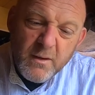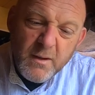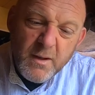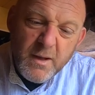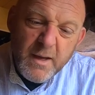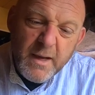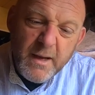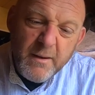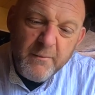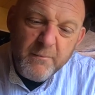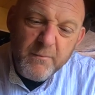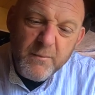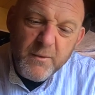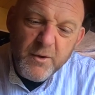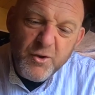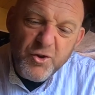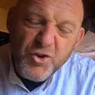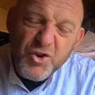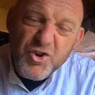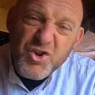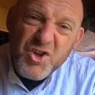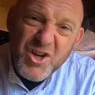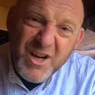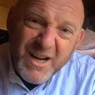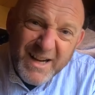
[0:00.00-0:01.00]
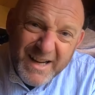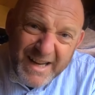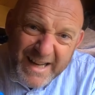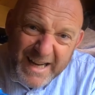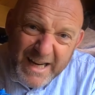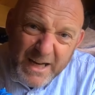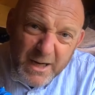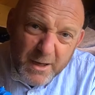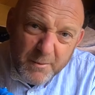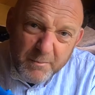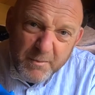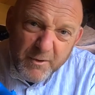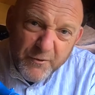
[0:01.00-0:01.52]
yeah, you just
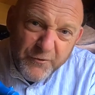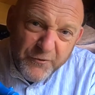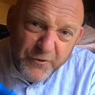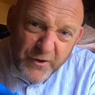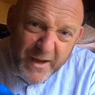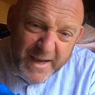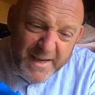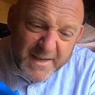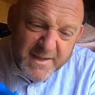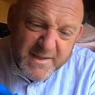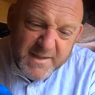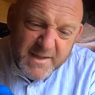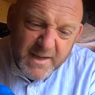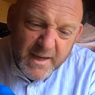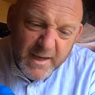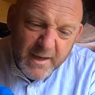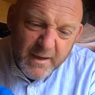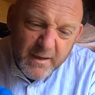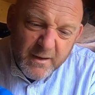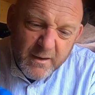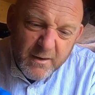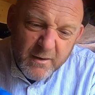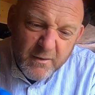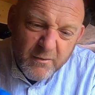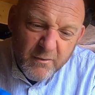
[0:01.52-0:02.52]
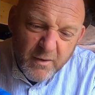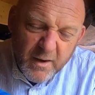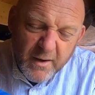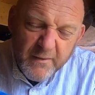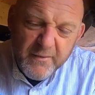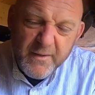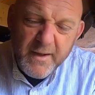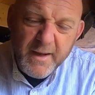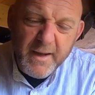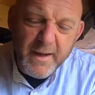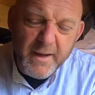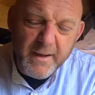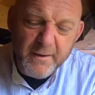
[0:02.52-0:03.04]
clean up the facing right
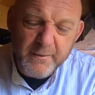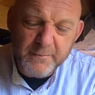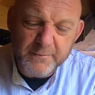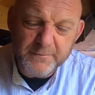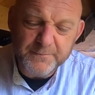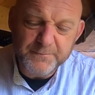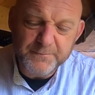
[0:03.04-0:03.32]
there.